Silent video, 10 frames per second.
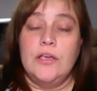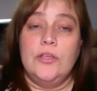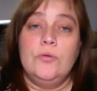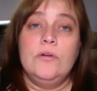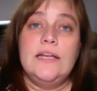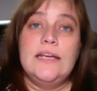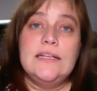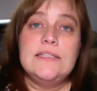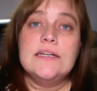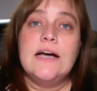You
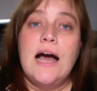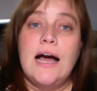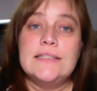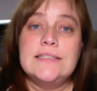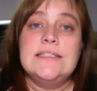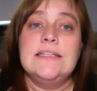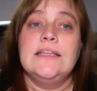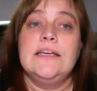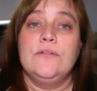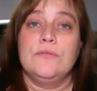need to
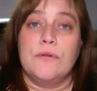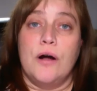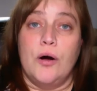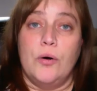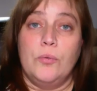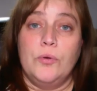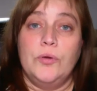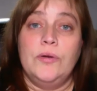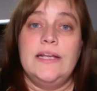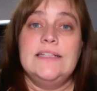constantly grow.
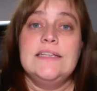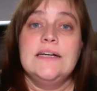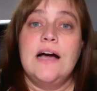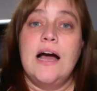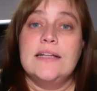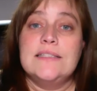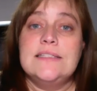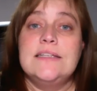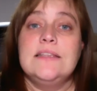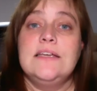You need to
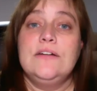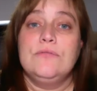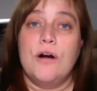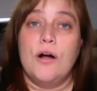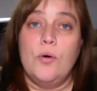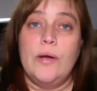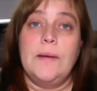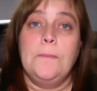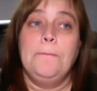constantly grow in